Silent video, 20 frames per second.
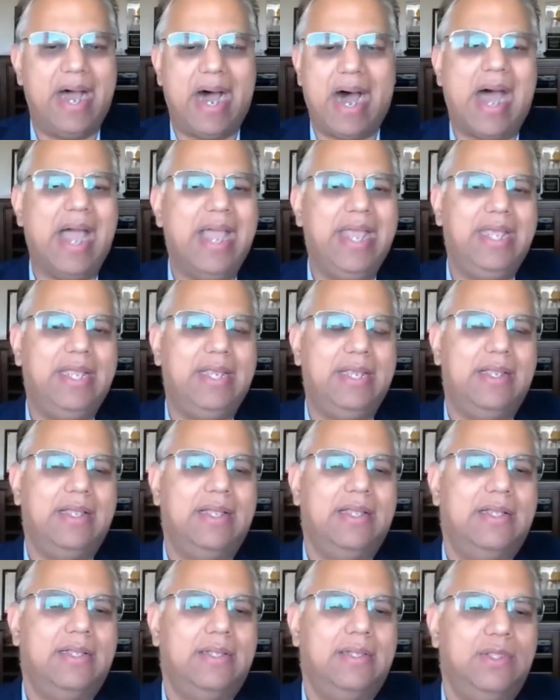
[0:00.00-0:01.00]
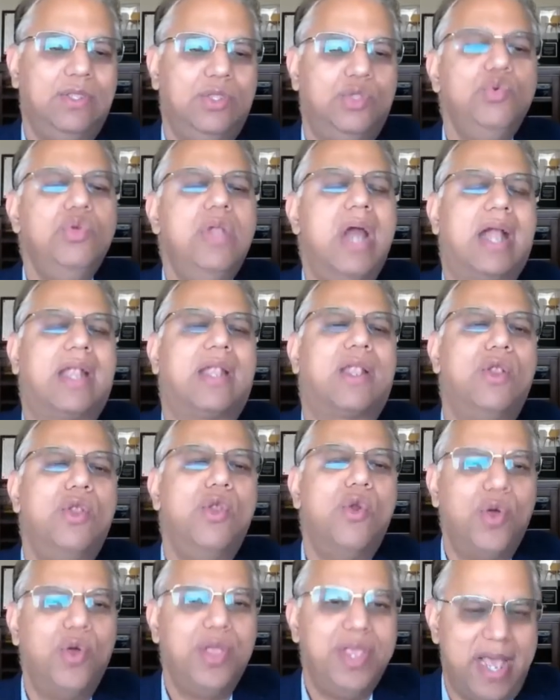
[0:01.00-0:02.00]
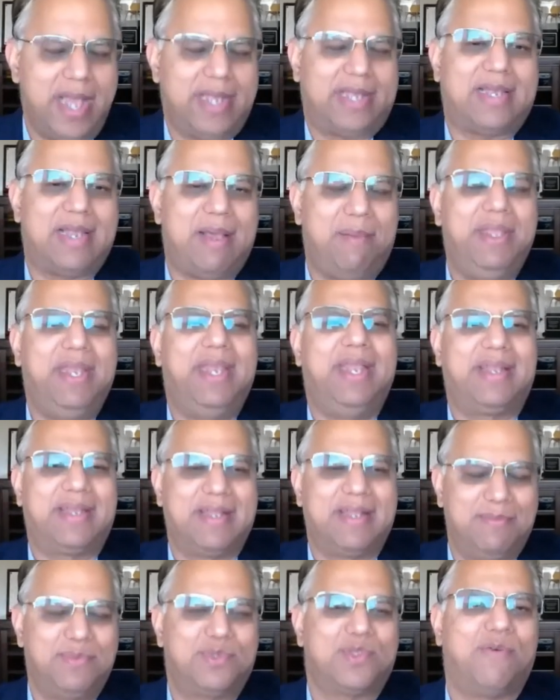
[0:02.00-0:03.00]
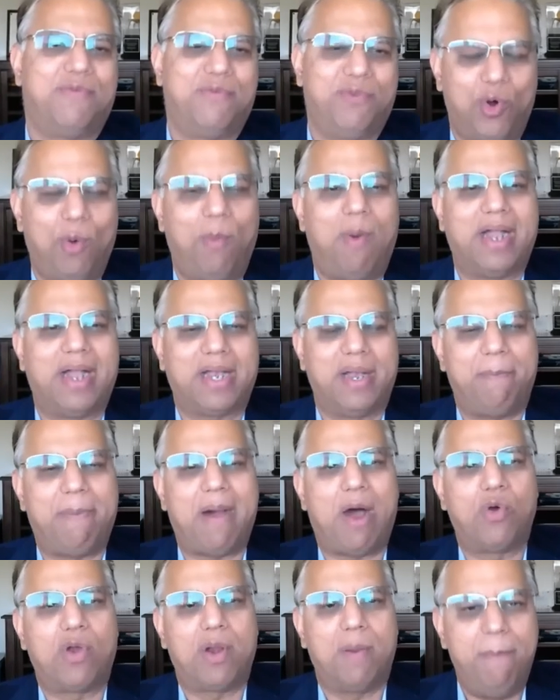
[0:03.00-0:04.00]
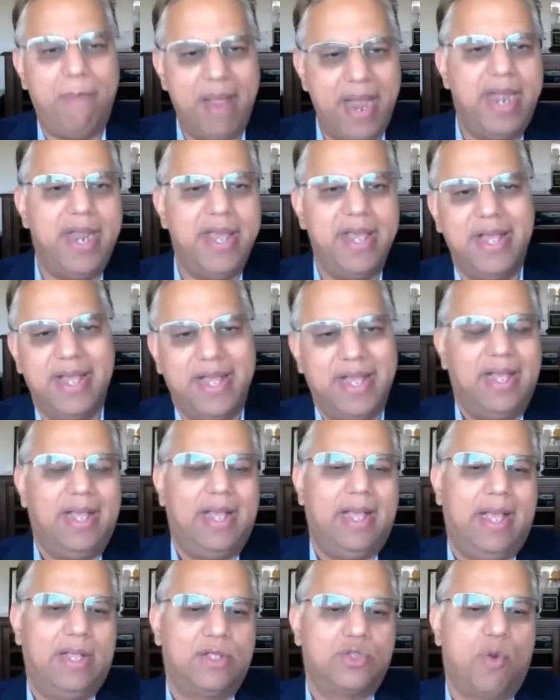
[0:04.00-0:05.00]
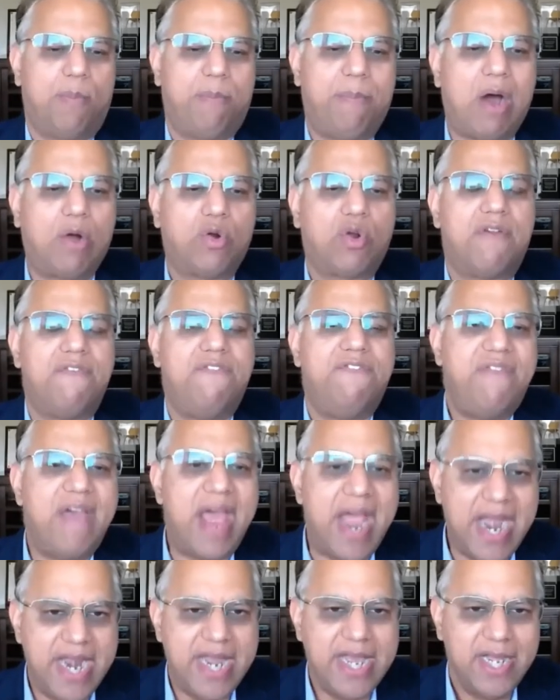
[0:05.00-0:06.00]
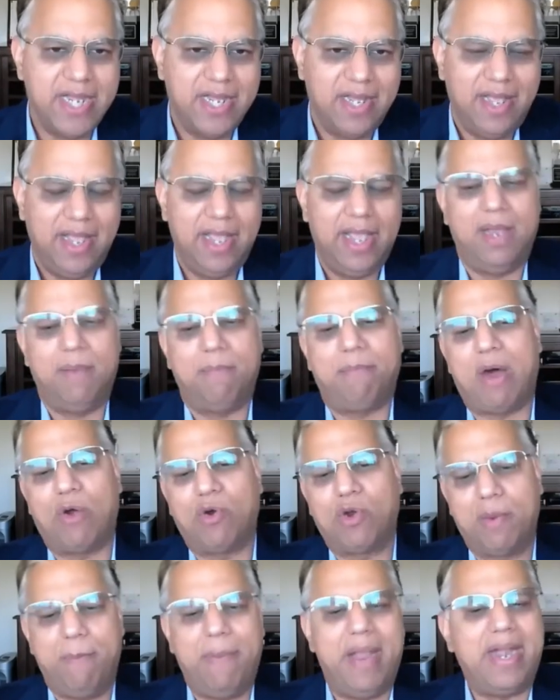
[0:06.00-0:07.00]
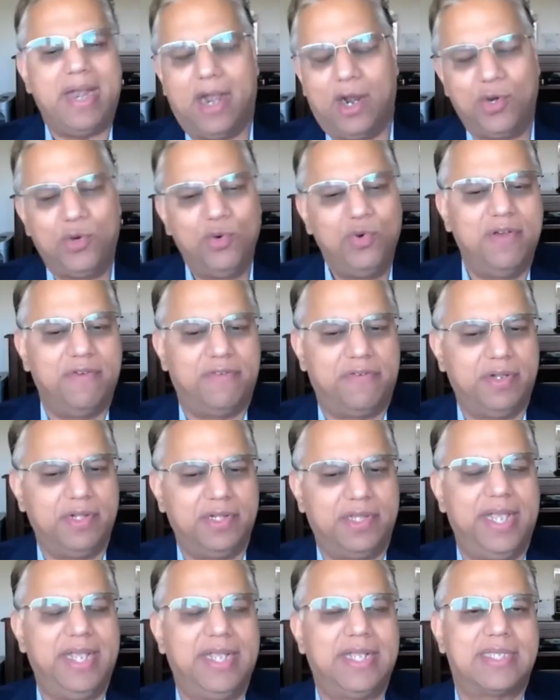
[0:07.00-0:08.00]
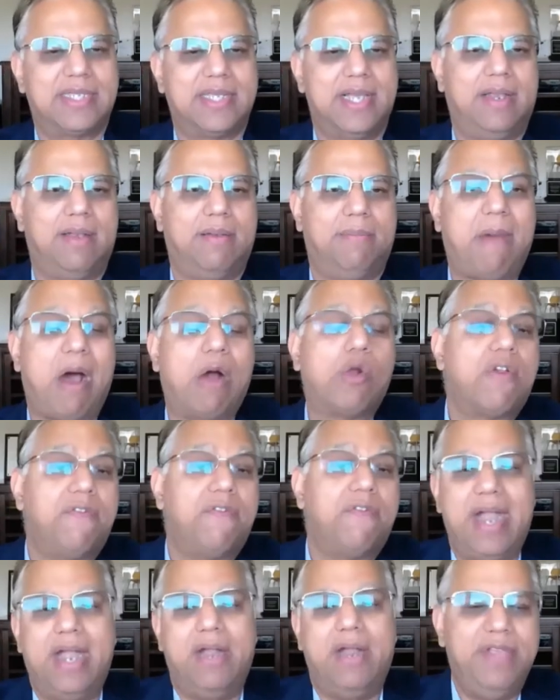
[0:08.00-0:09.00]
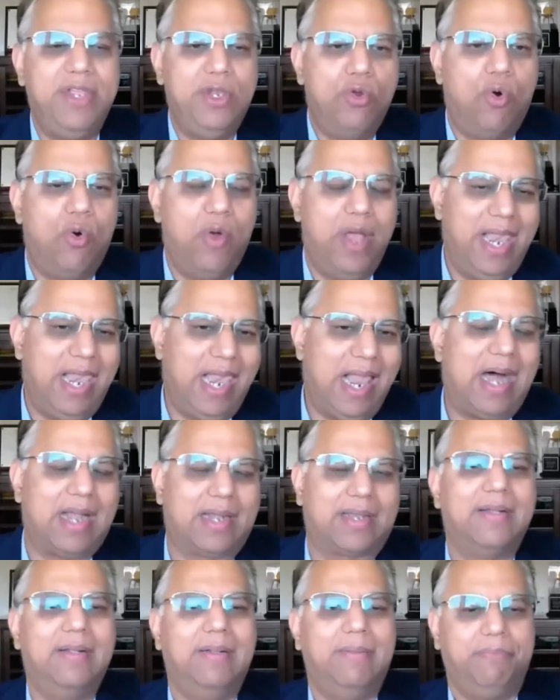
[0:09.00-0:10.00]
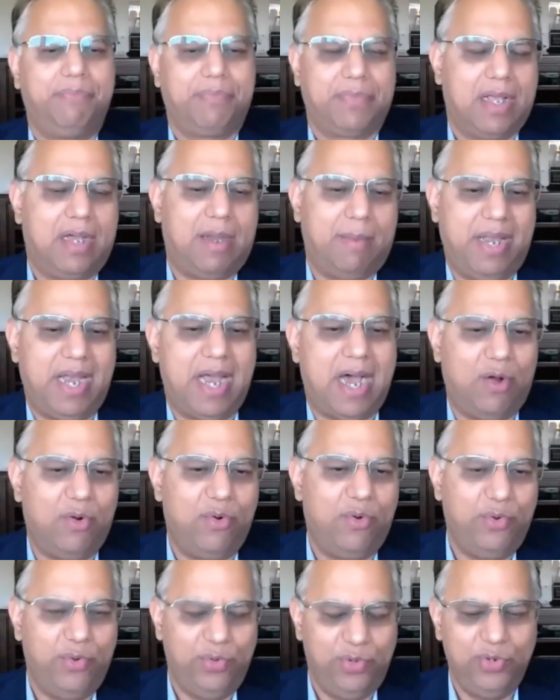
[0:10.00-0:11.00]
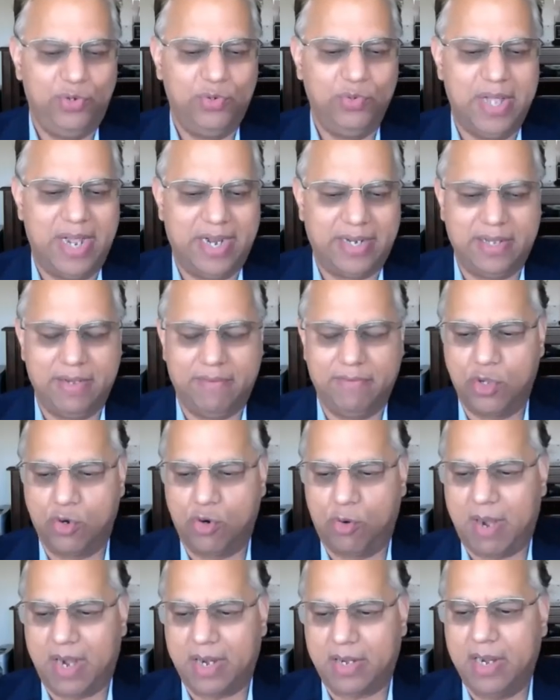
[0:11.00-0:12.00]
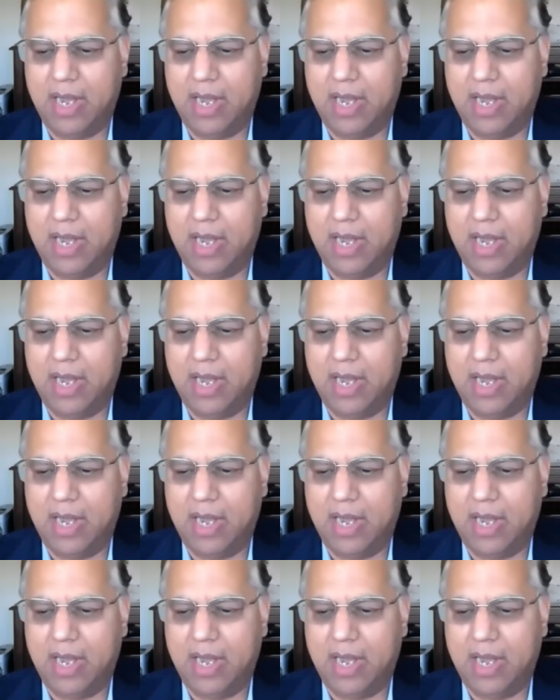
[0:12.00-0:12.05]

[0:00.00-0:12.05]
I do not know yet. I mean, in terms of robot and powder bed. So powder fed and powder bed are two different things. And powder fed we know a lot. I mean, how to do that thing with the robot.